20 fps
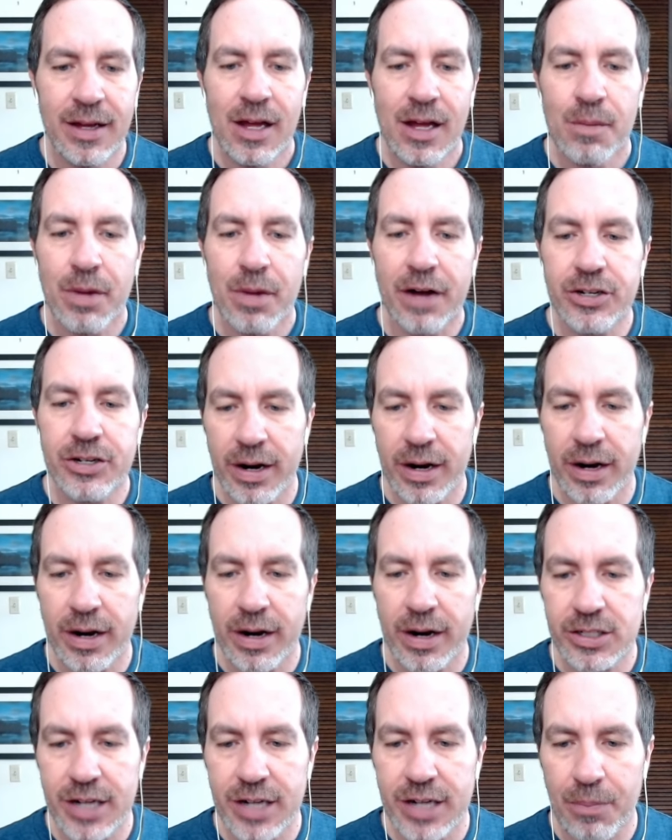But if you just want to
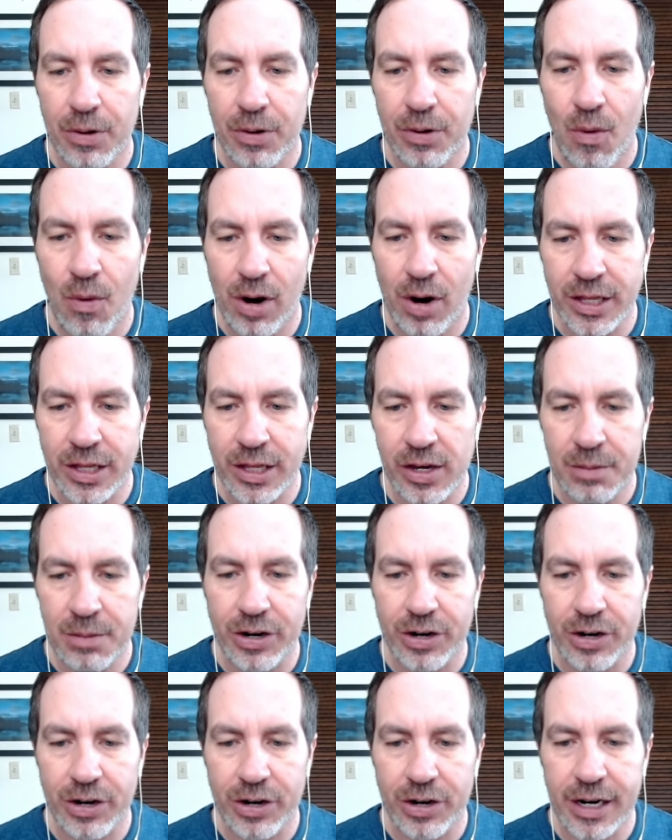stop recording, you come
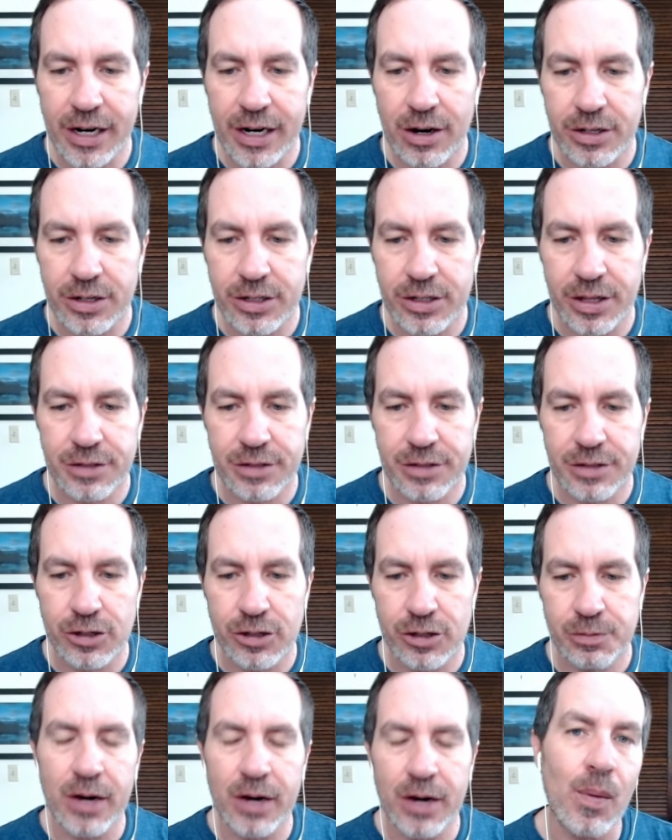over here to this
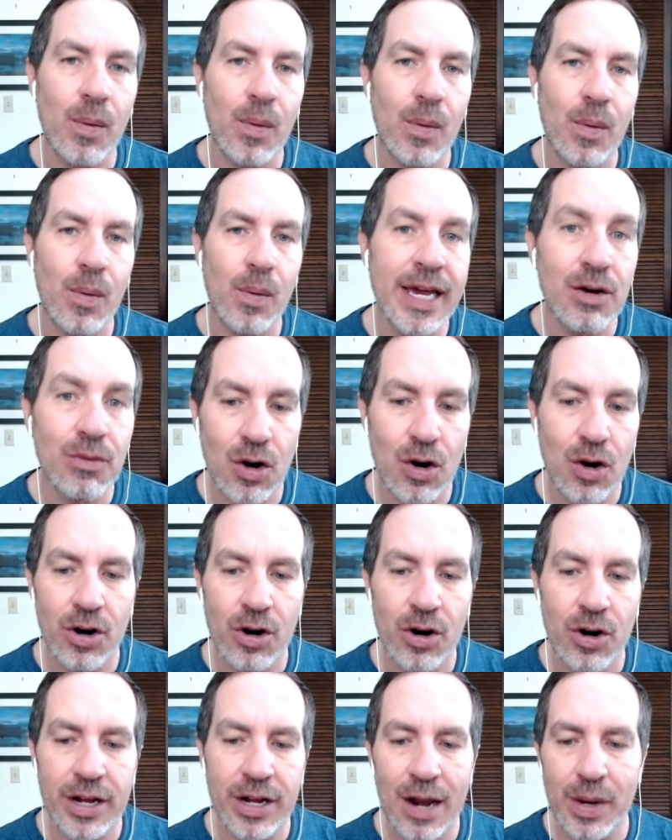first button where we hit
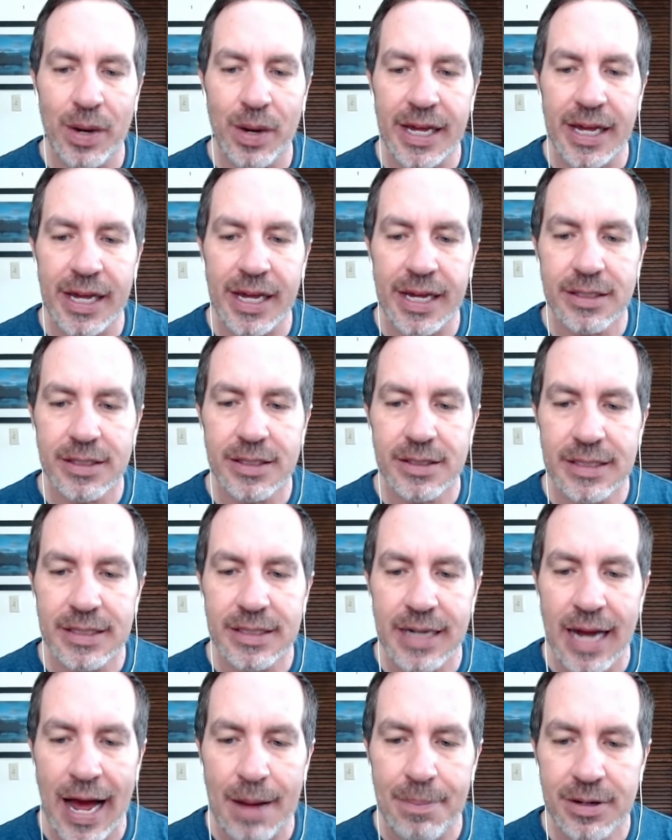record and we hit
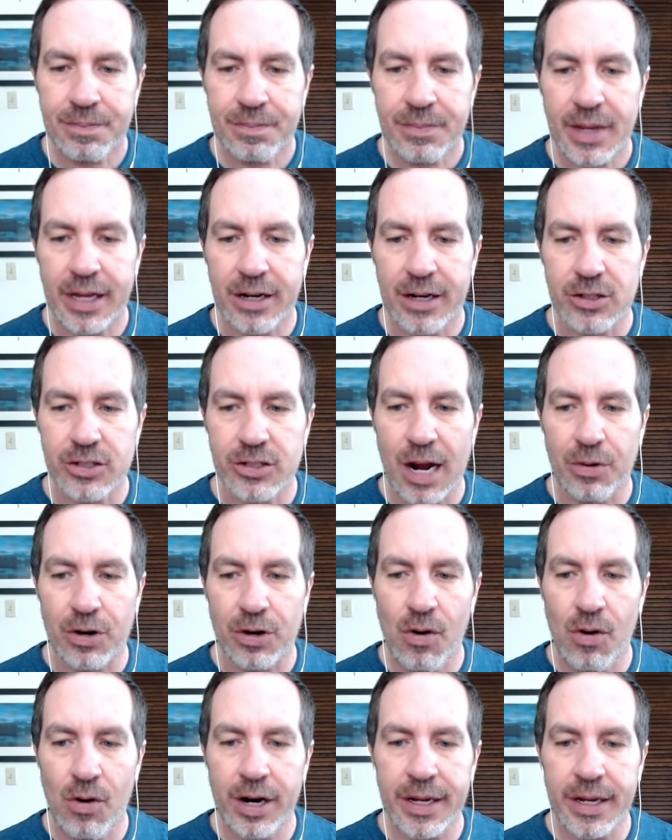stop. It'll stop
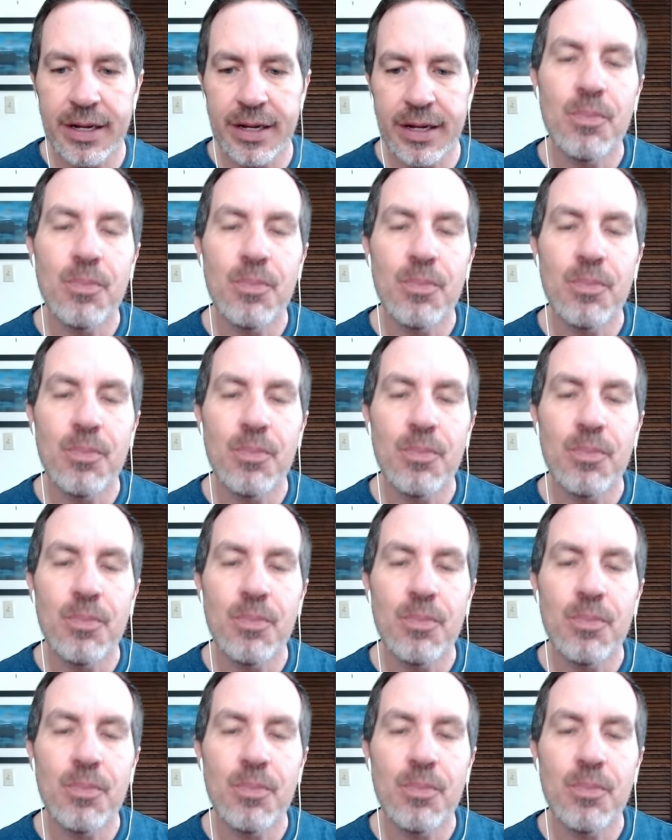recording,